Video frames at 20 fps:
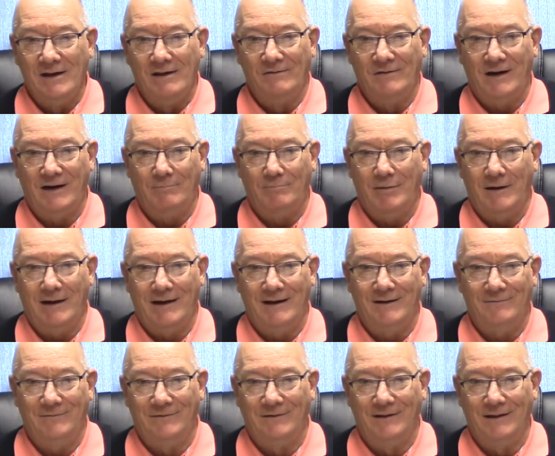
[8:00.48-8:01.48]
very
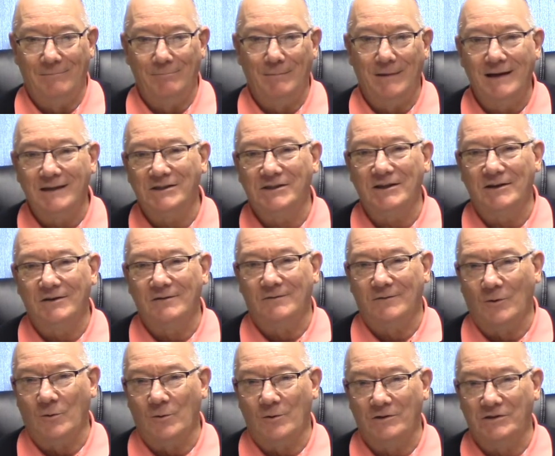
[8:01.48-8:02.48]
painful and messy
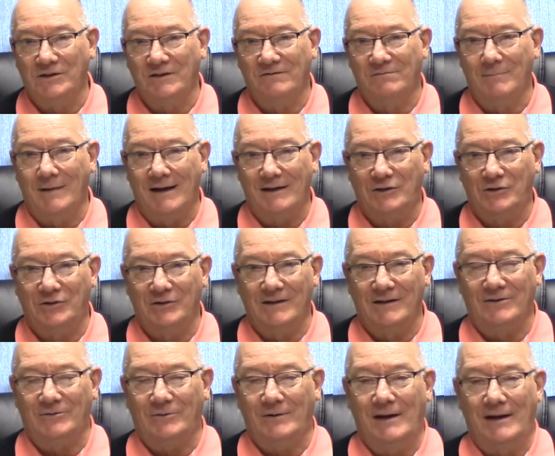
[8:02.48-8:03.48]
divorce, if my
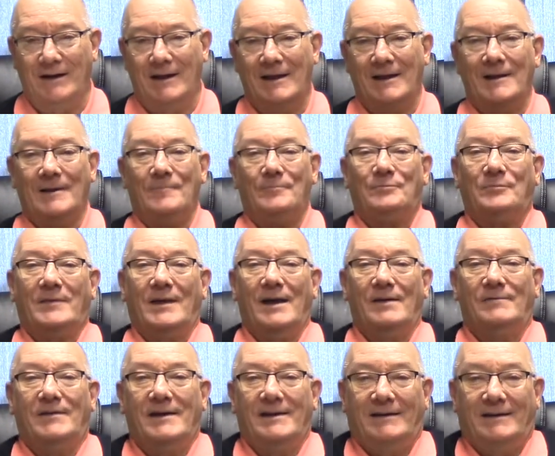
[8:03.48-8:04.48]
children
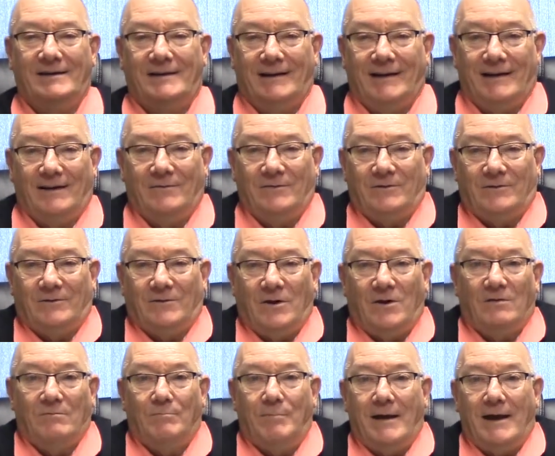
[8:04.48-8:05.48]
have headed down the
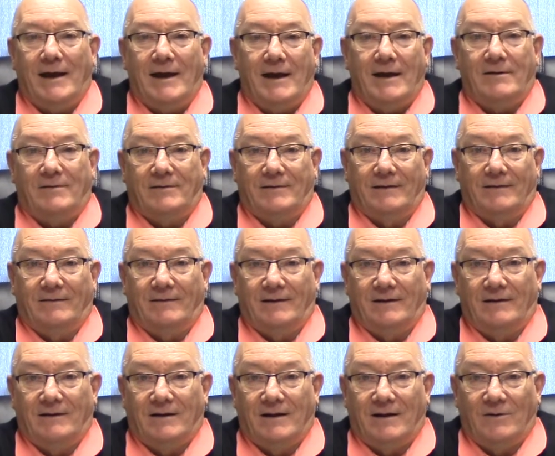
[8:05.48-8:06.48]
wrong path and
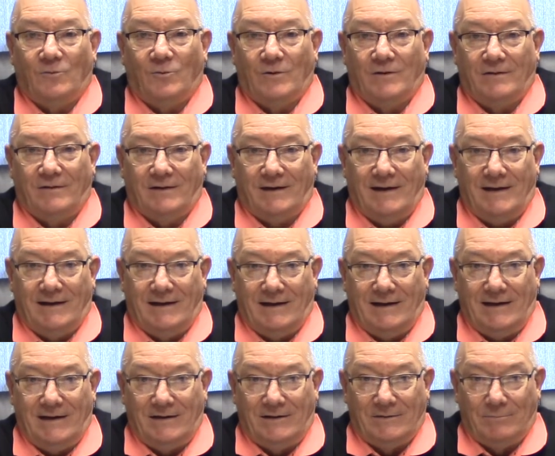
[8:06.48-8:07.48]
they're not where they
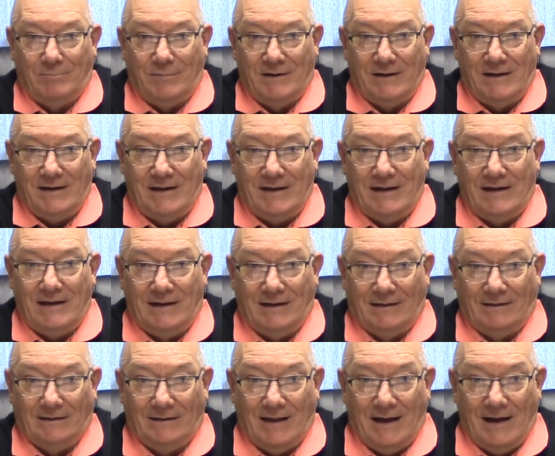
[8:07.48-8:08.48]
need to be
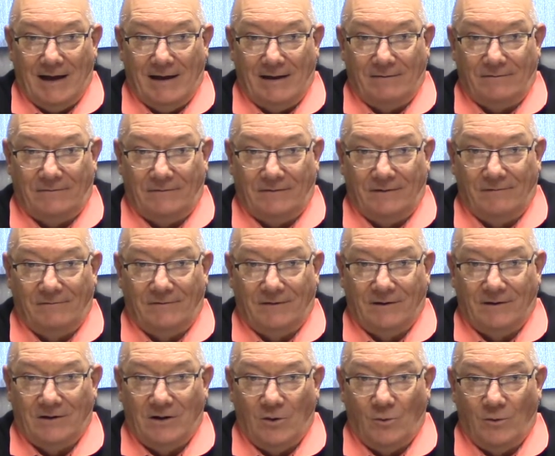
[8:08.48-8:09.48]
in life, if they're
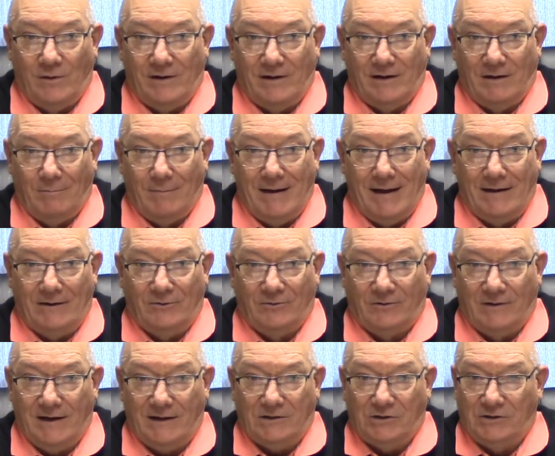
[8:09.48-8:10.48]
going in a bad
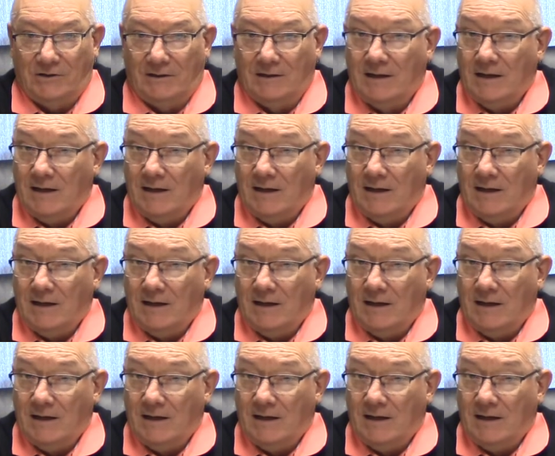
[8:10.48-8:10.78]
direction,